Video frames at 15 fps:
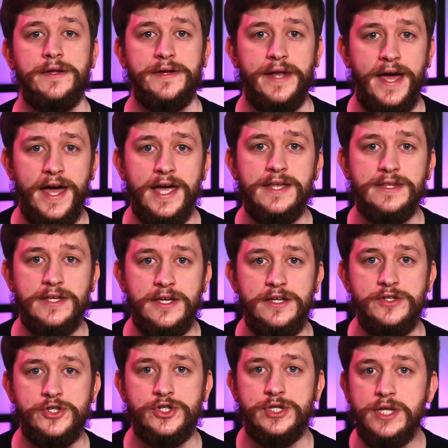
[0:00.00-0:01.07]
an
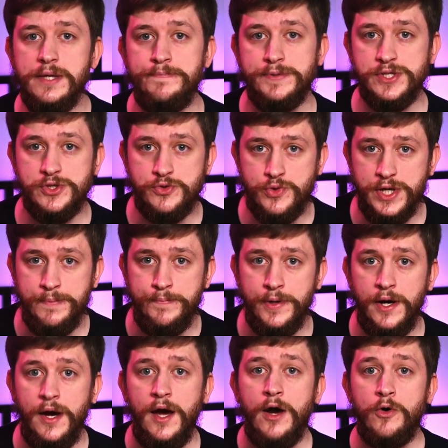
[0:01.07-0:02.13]
8-inch deep strip
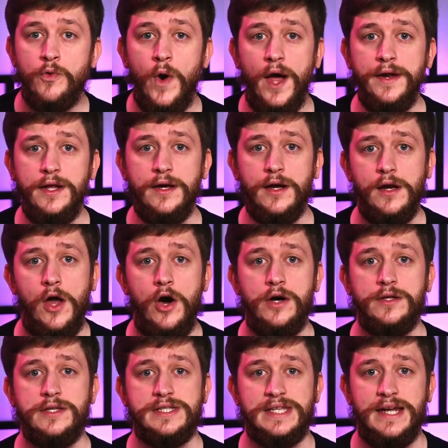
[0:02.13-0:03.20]
running
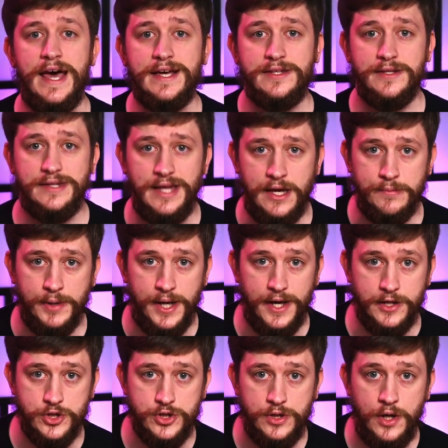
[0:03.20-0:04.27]
along the selected table
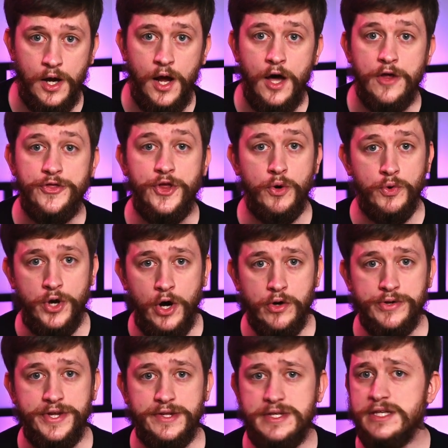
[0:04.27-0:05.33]
edge, though
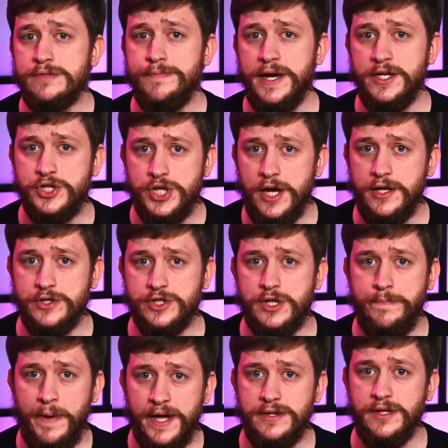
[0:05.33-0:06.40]
note that this might change
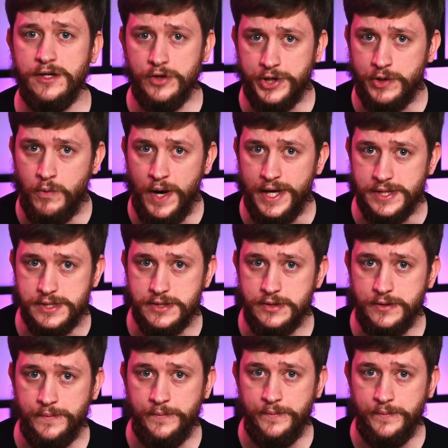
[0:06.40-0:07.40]
depending on the quest.